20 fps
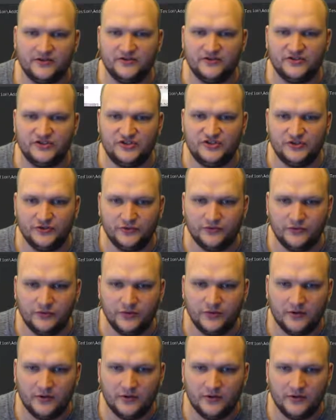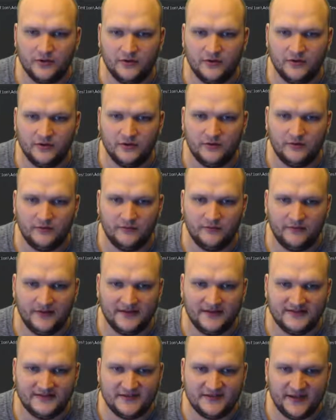to,
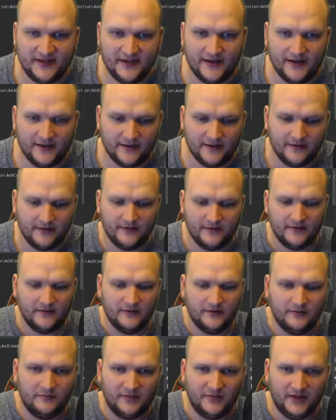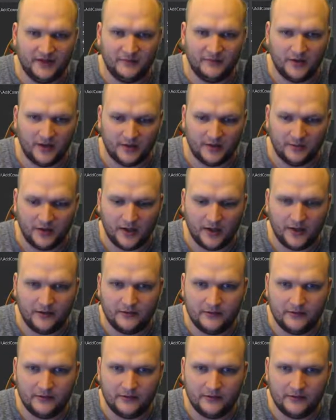let's say, blah, blah, blah, blah.